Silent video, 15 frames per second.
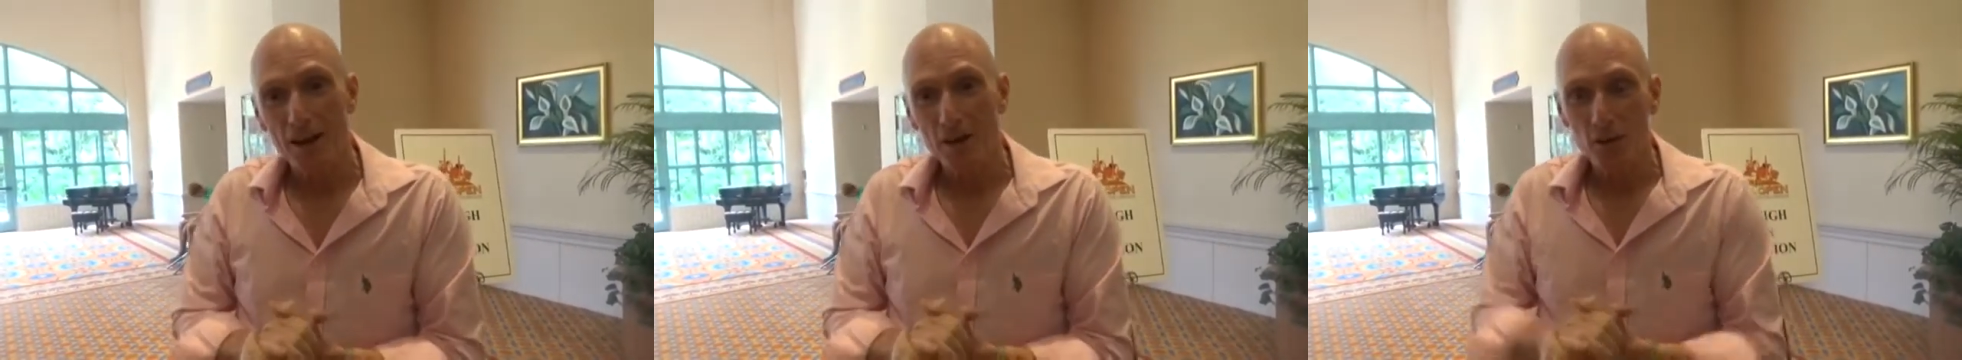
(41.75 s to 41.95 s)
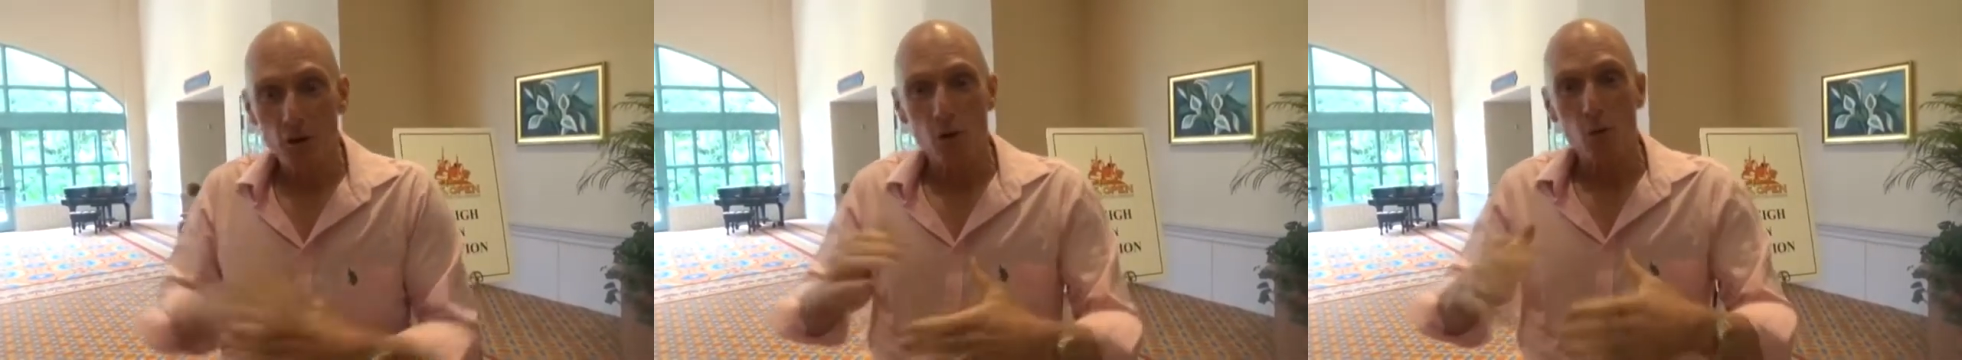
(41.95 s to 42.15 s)

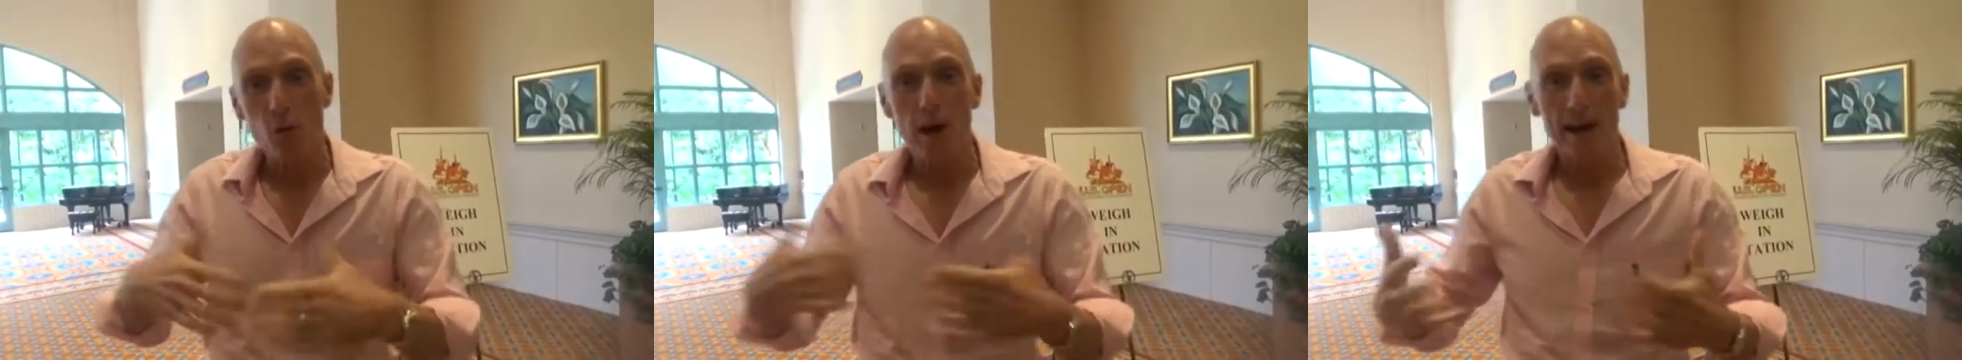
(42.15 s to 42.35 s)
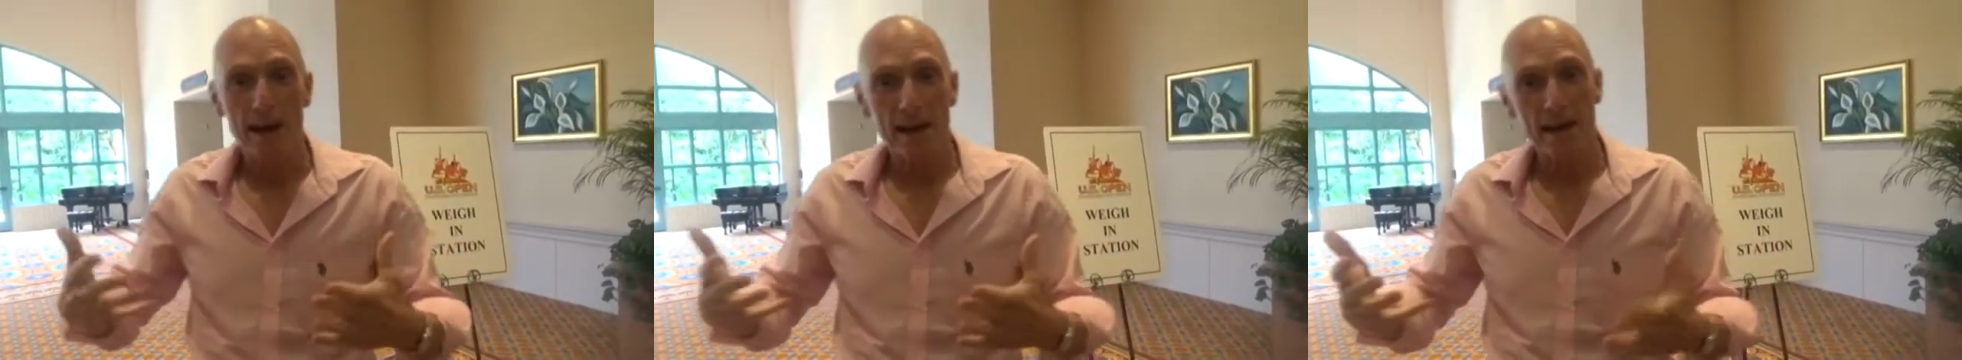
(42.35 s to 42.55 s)
If you want to
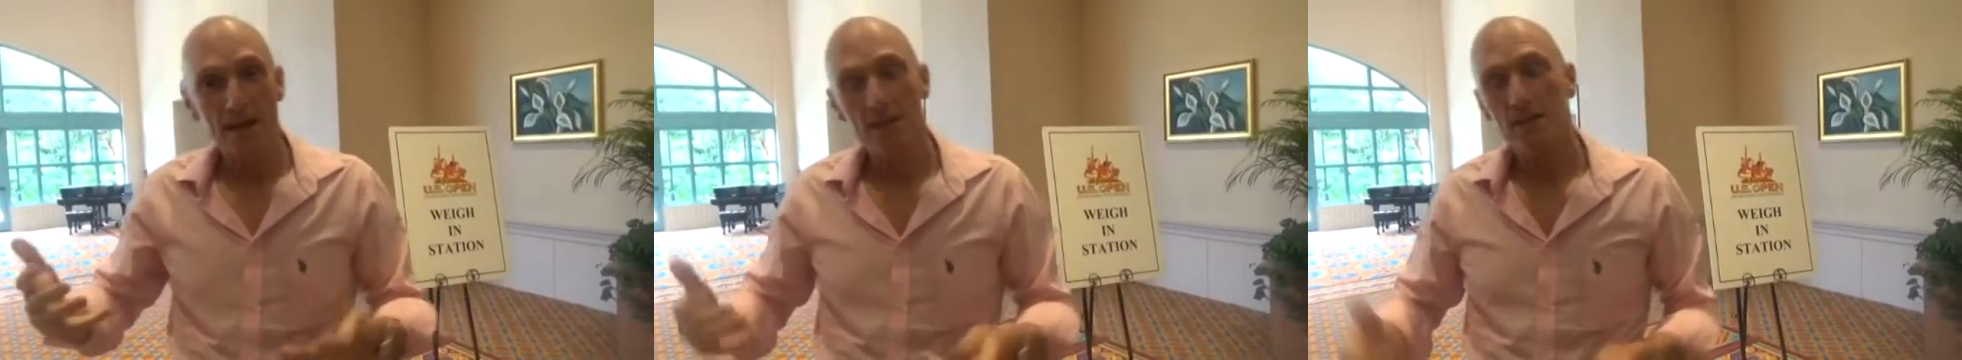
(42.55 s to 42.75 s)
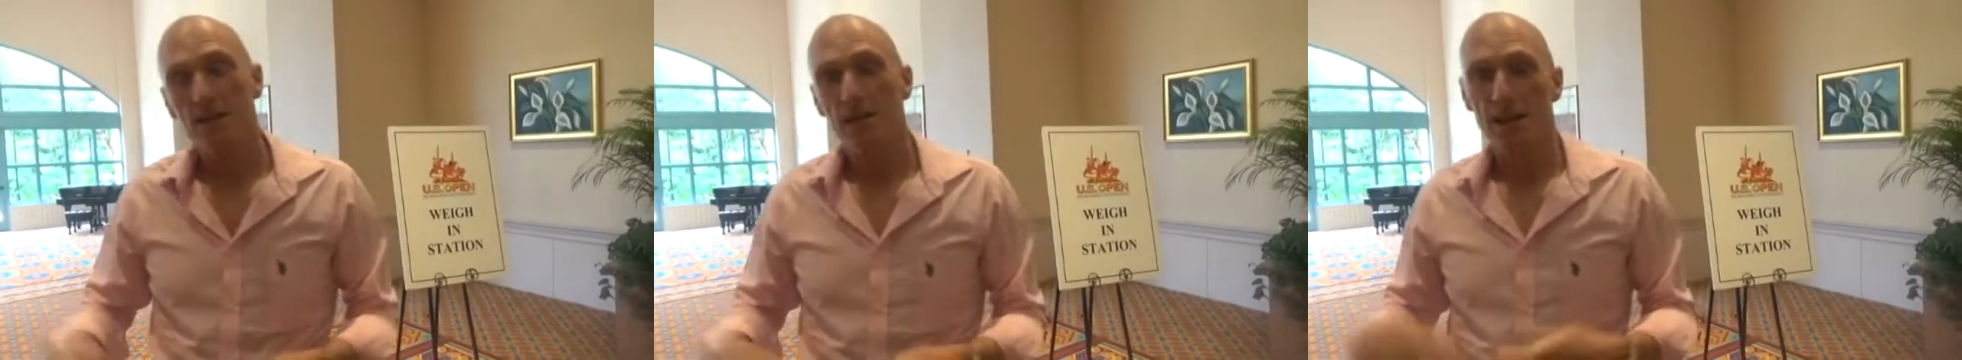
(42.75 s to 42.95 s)
weigh
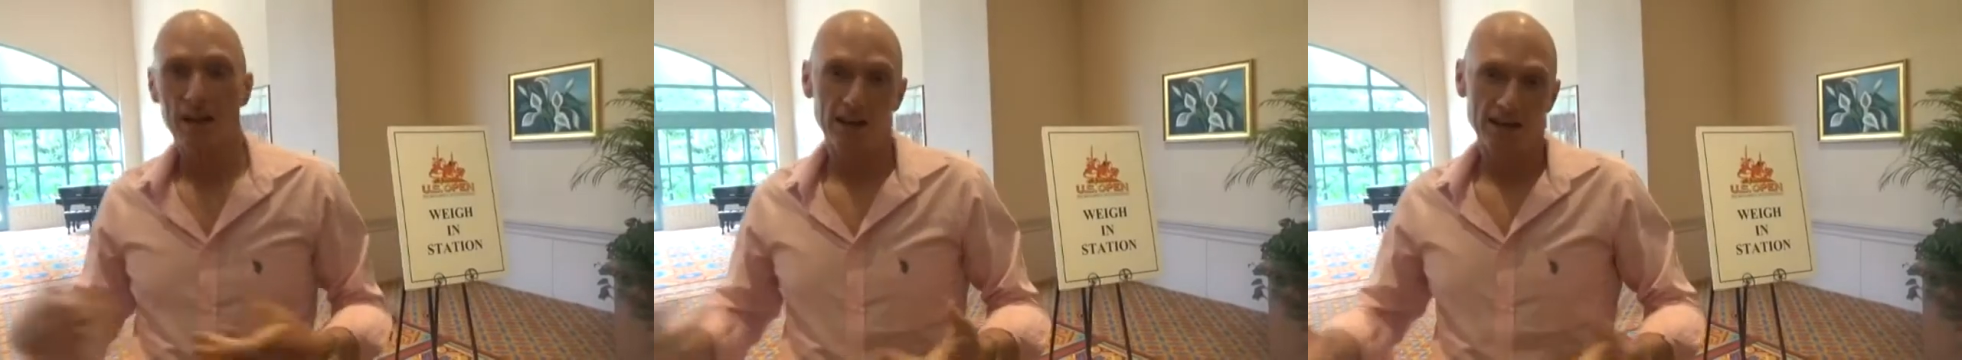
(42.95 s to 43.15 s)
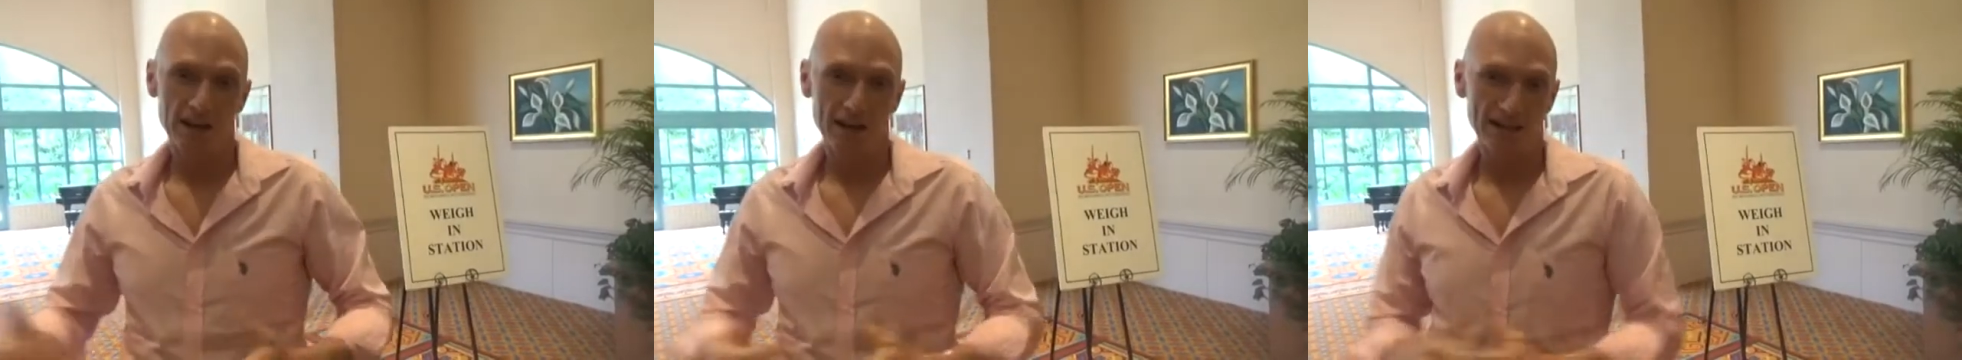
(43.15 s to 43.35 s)
less,
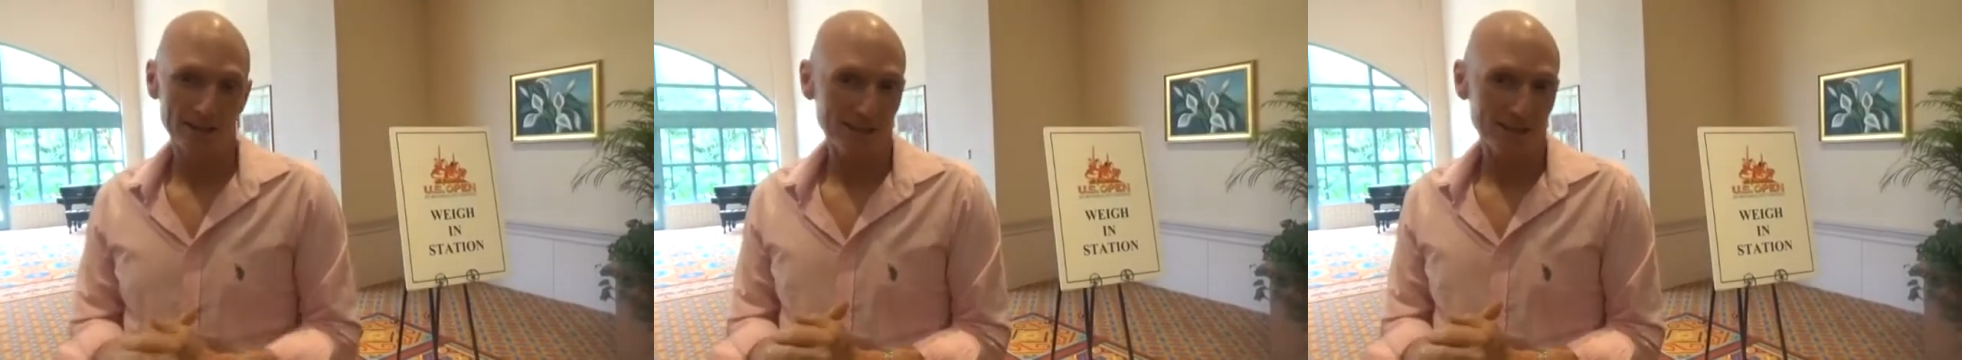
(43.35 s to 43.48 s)
eat less.